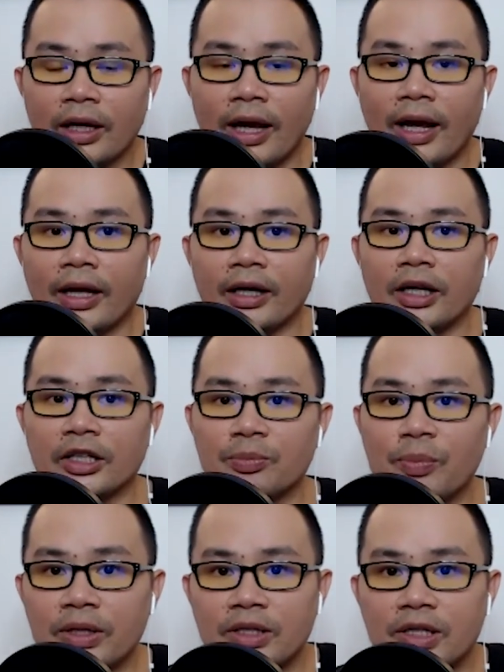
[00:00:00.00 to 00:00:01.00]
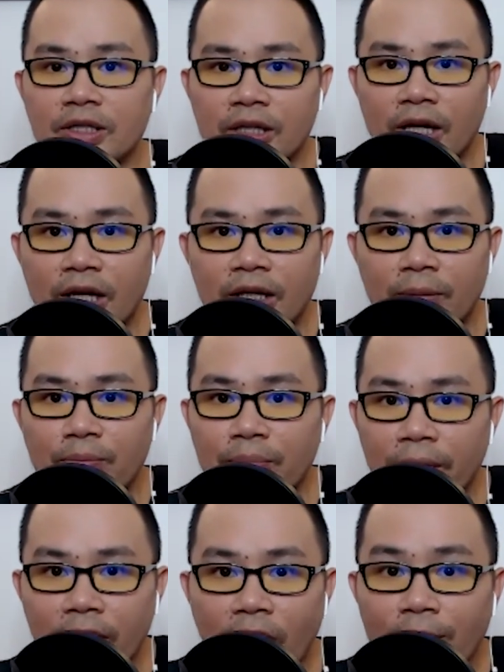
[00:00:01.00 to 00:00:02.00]
and his business in the
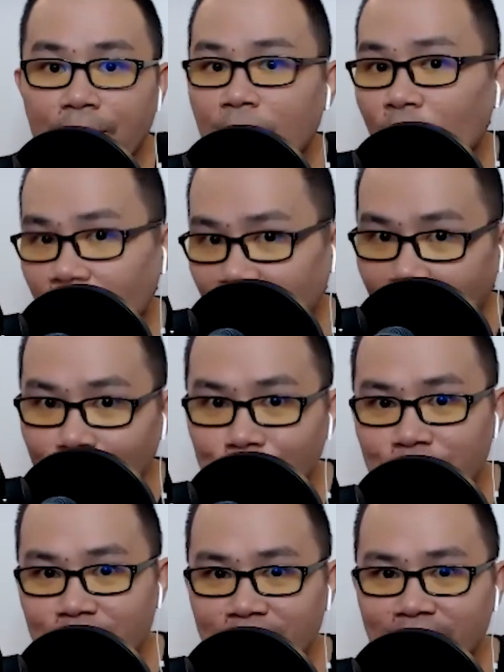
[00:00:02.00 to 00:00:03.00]
brink of collapse.